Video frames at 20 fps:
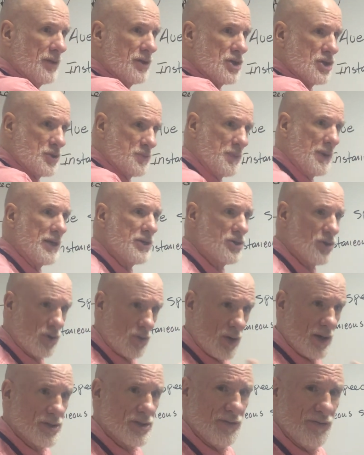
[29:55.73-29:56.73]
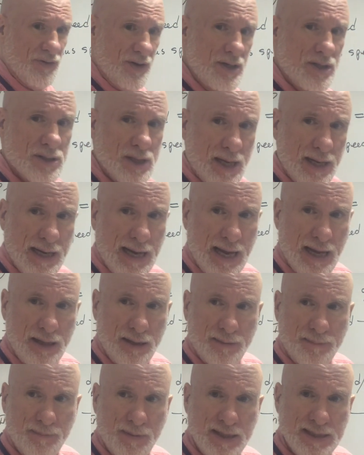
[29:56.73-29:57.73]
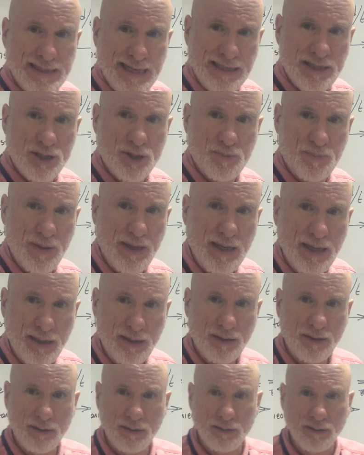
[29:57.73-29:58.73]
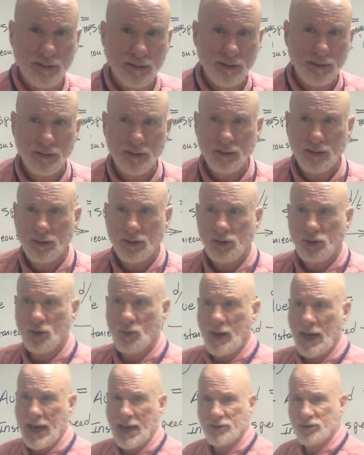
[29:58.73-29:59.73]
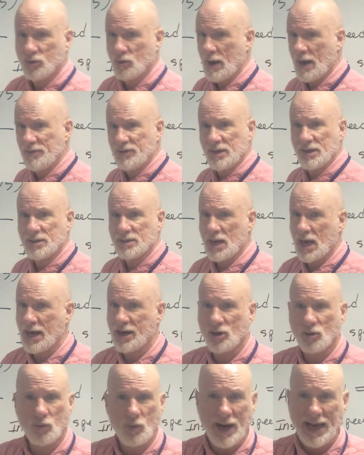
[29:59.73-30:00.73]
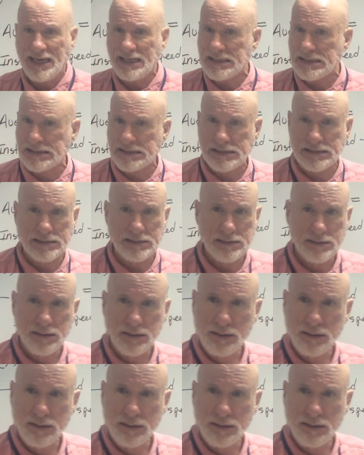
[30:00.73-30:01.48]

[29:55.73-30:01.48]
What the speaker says: the speed you cross the finish line at, is that the speed you had throughout the entire race?